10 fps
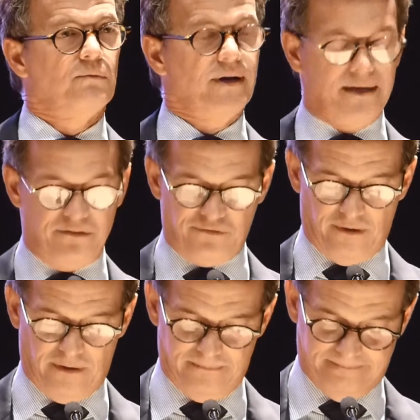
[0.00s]
What an
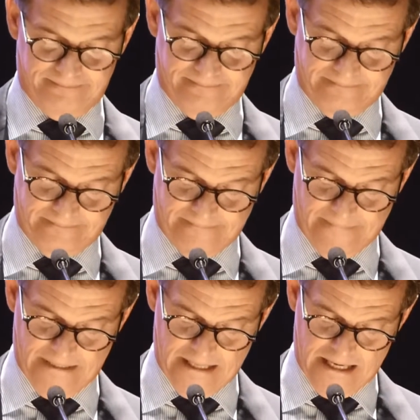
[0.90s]
insult.
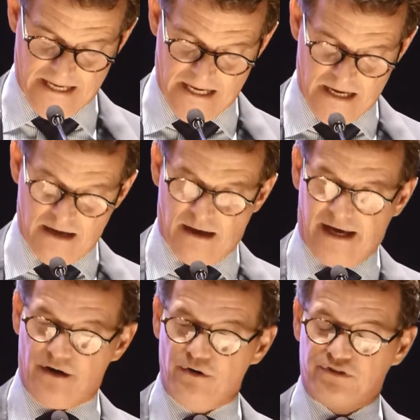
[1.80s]
I
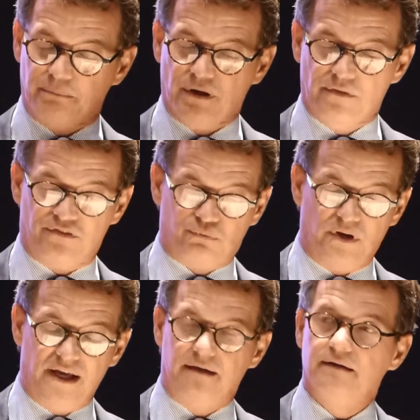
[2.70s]
introduced a bill this
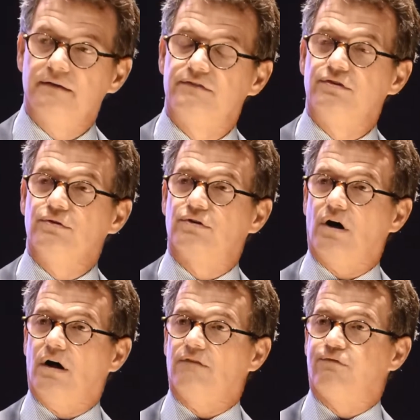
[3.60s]
week to
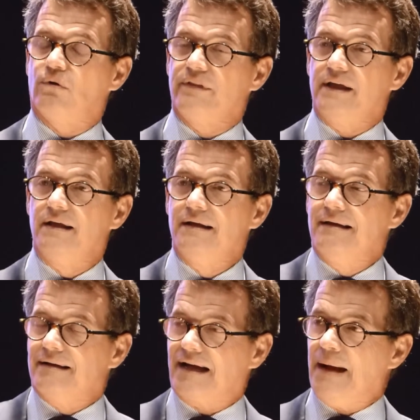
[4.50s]
call for
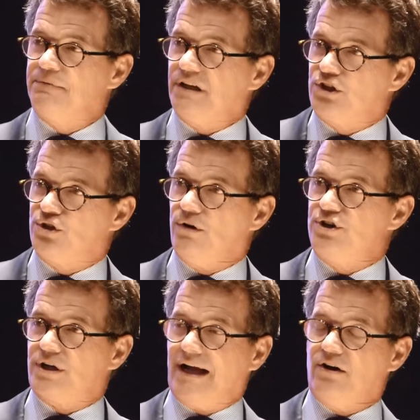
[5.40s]
the Coptic
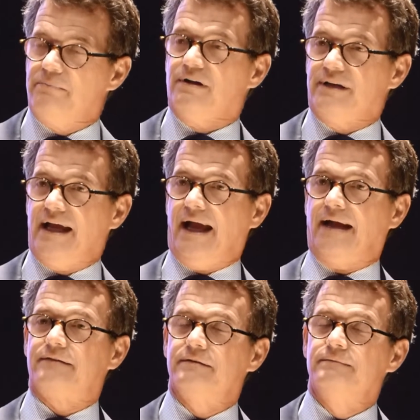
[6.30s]
Church Accountability
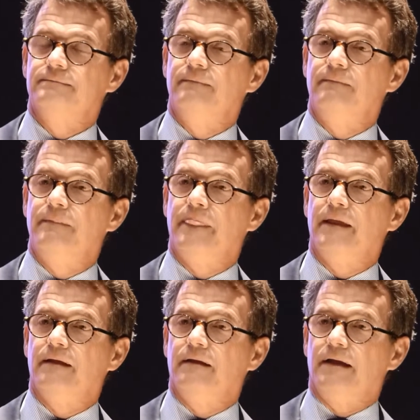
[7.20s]
Act.
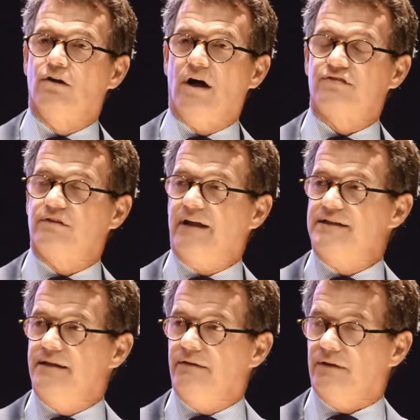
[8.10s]
In August
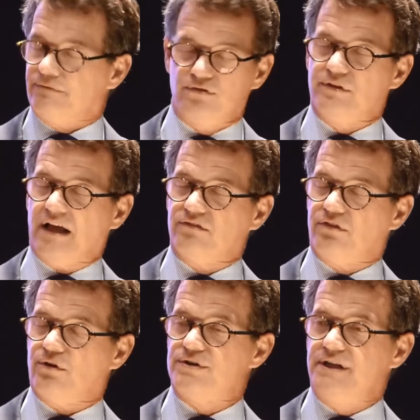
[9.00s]
of
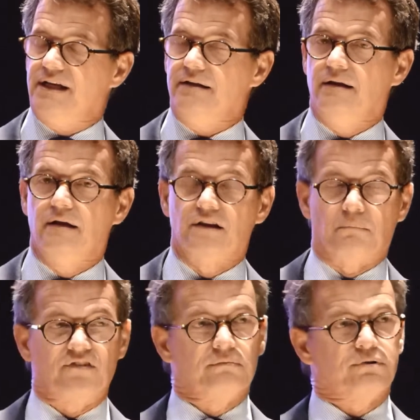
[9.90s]
2013, the
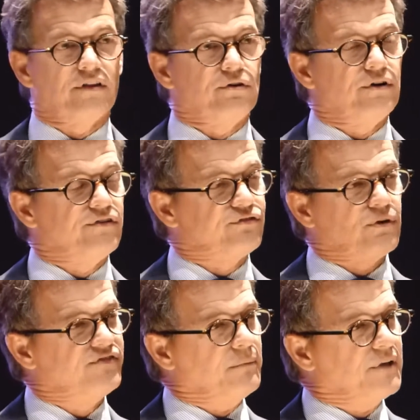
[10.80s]
Muslim Brotherhood
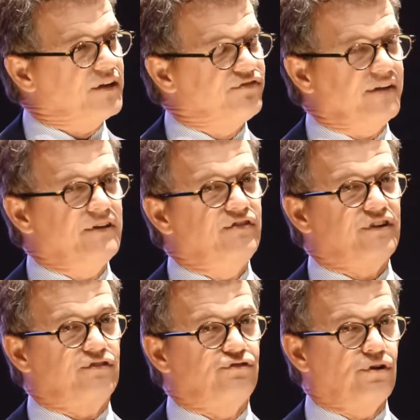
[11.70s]
destroyed something like
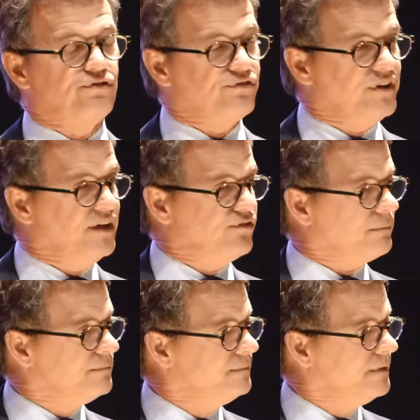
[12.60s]
76 churches in
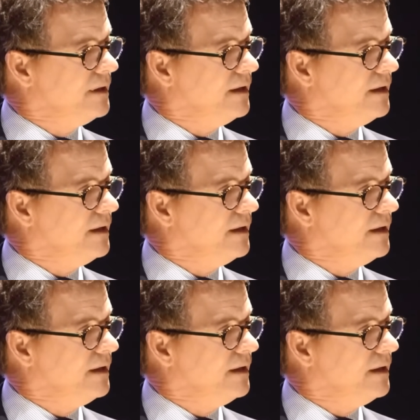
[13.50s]
Egypt.